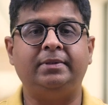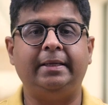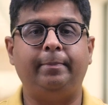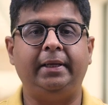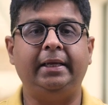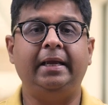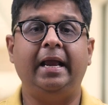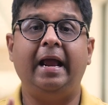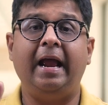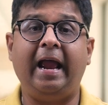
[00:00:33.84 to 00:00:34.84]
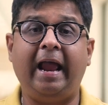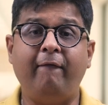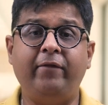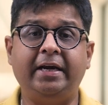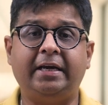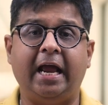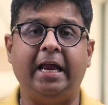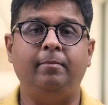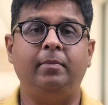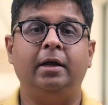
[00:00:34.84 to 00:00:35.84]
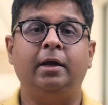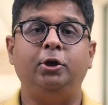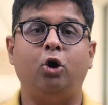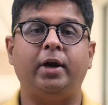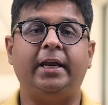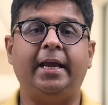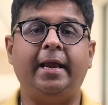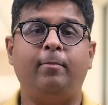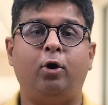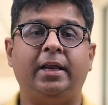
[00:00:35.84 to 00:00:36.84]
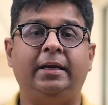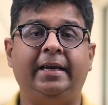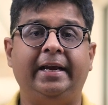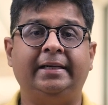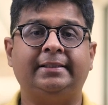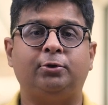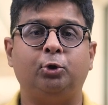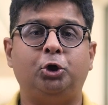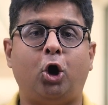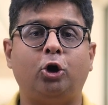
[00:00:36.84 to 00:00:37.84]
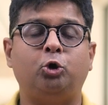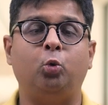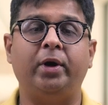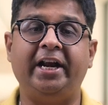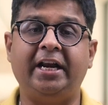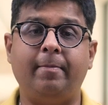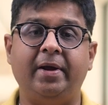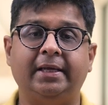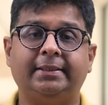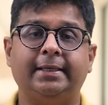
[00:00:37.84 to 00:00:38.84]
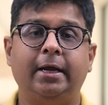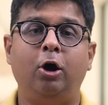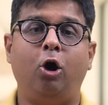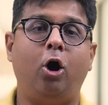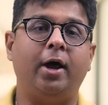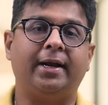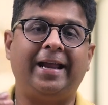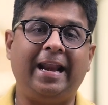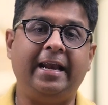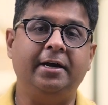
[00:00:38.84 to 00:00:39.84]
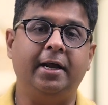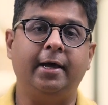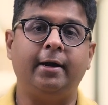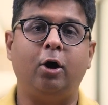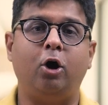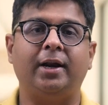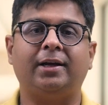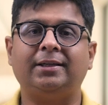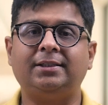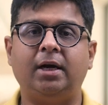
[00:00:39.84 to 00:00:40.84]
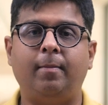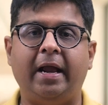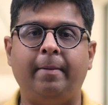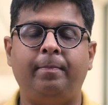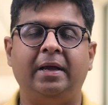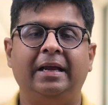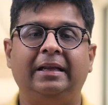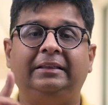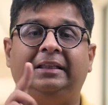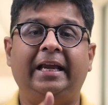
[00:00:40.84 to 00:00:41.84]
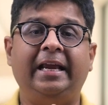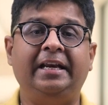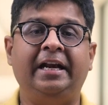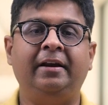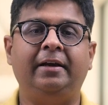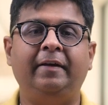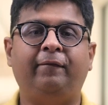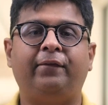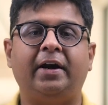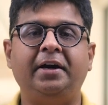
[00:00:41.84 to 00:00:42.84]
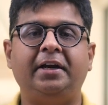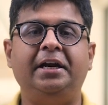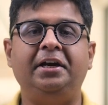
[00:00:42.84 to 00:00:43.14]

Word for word: MCP, every time your AI model needs to talk to a database or a calendar or a custom app, they need different